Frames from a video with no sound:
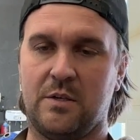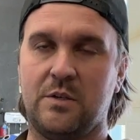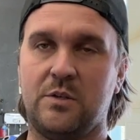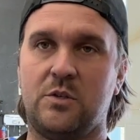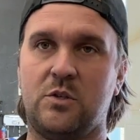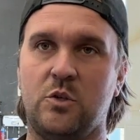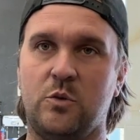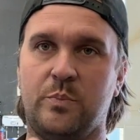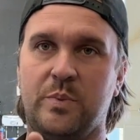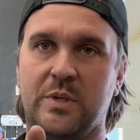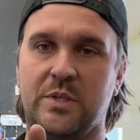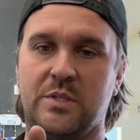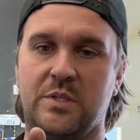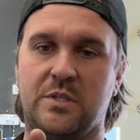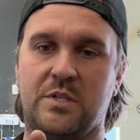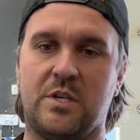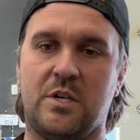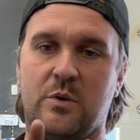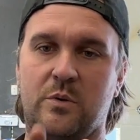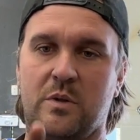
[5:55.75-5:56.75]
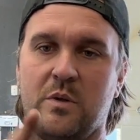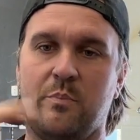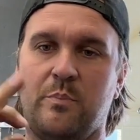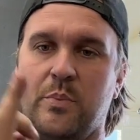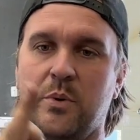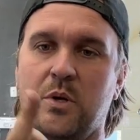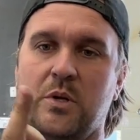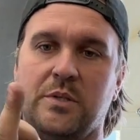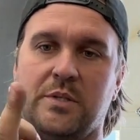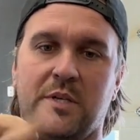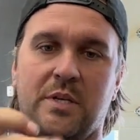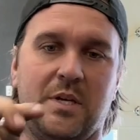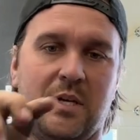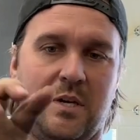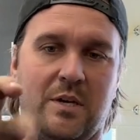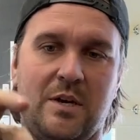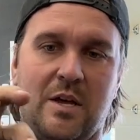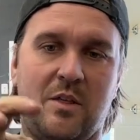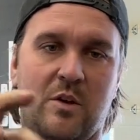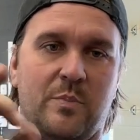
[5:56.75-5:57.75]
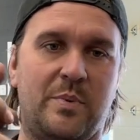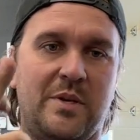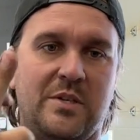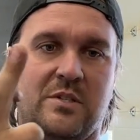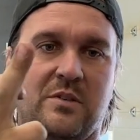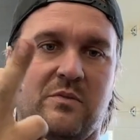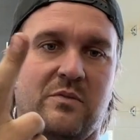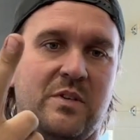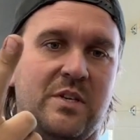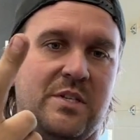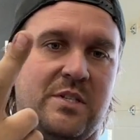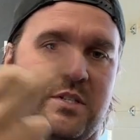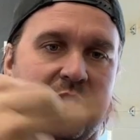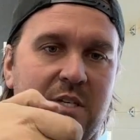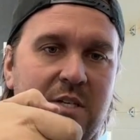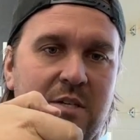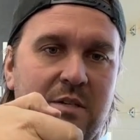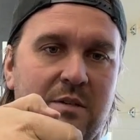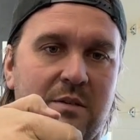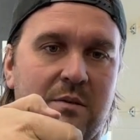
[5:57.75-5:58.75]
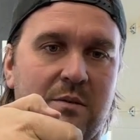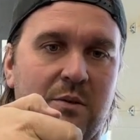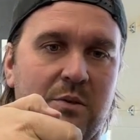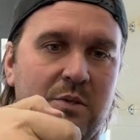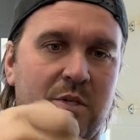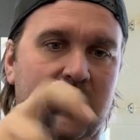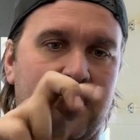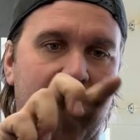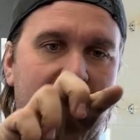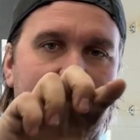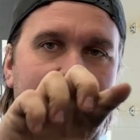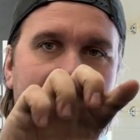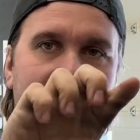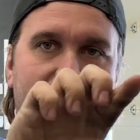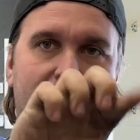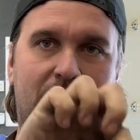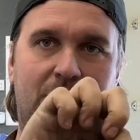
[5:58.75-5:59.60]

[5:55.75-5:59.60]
2 pieces here with a bolt and another piece of this that goes like that,